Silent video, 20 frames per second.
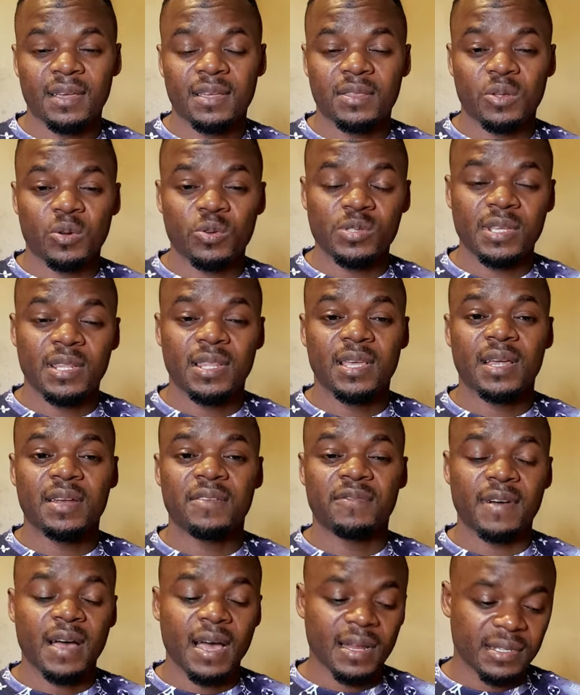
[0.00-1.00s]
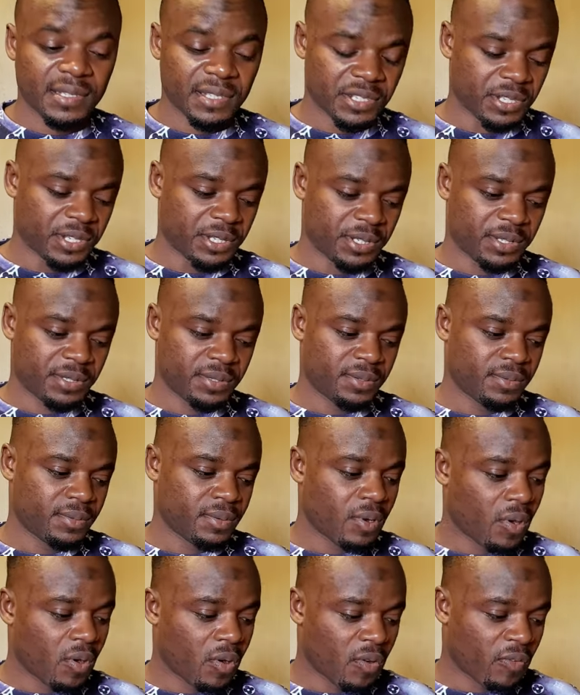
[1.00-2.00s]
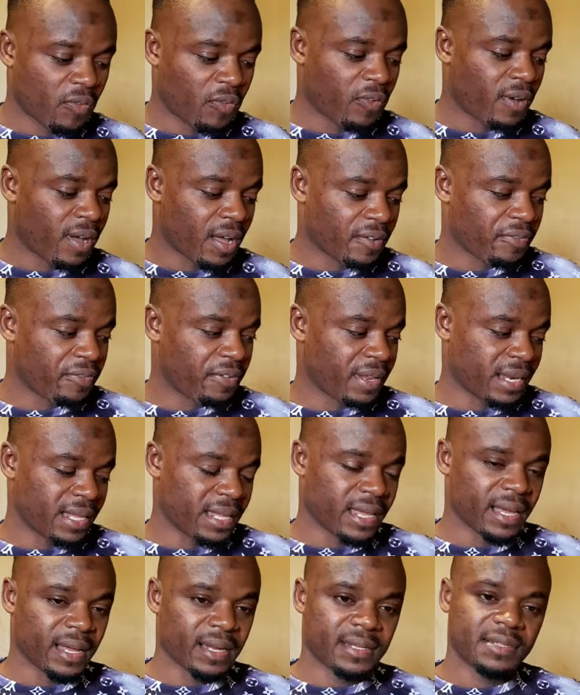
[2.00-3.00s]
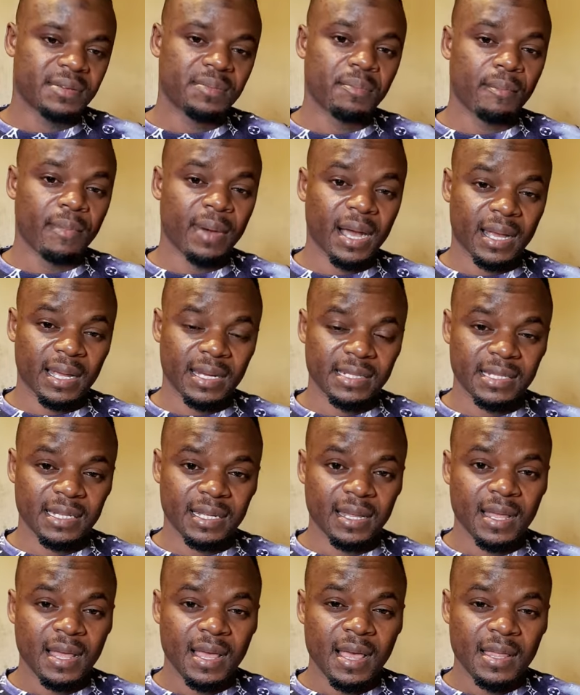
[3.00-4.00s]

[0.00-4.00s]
Those are the advantages of affiliate marketing.